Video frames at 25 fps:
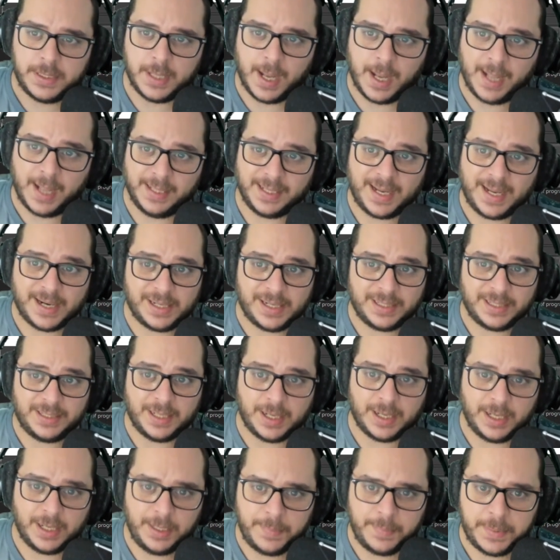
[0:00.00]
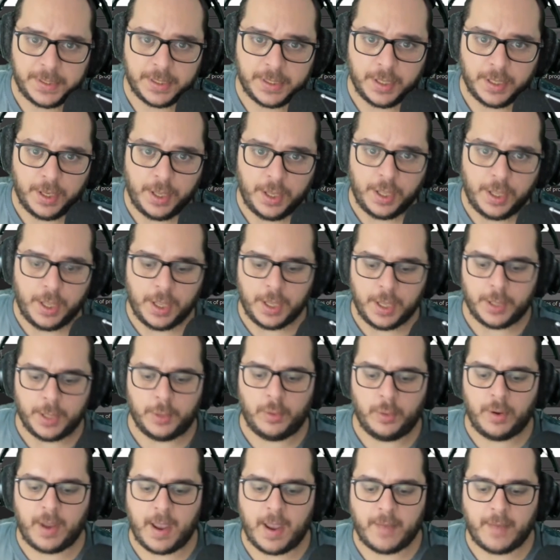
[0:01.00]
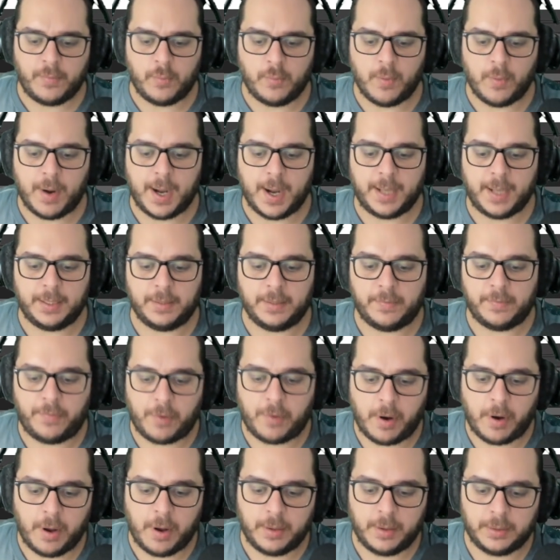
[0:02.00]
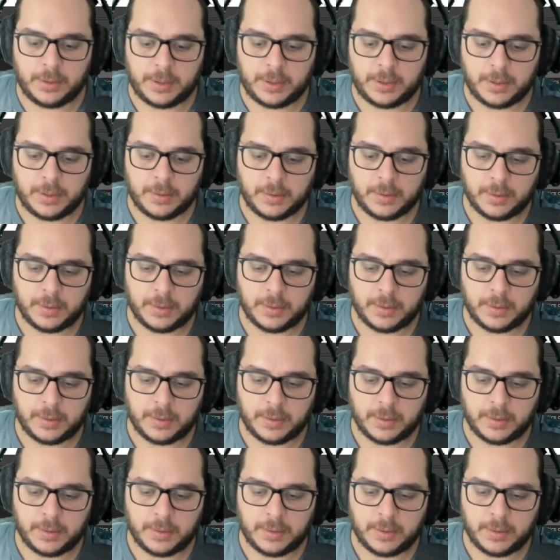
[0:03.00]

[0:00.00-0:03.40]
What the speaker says: and card types, you have one front